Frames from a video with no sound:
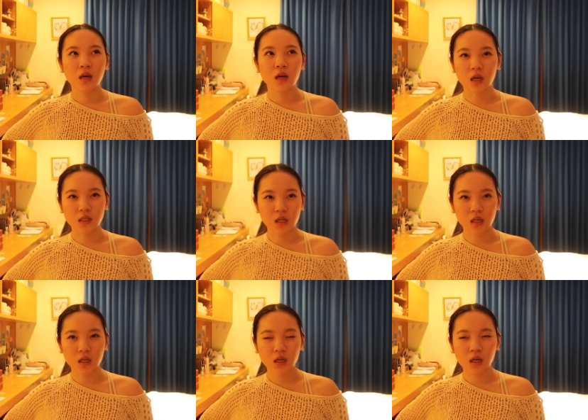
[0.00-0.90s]

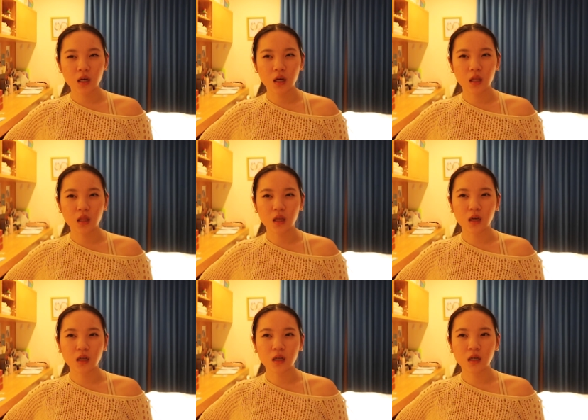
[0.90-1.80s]
hectic and
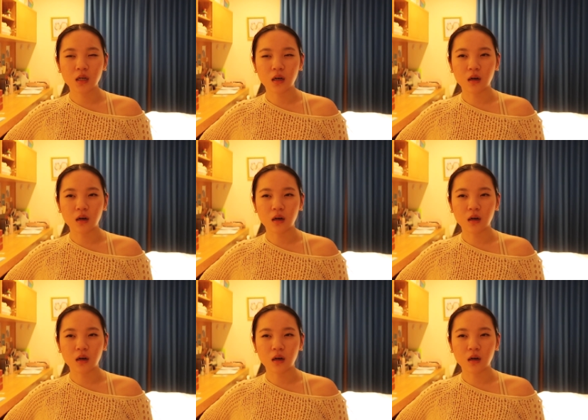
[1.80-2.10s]
then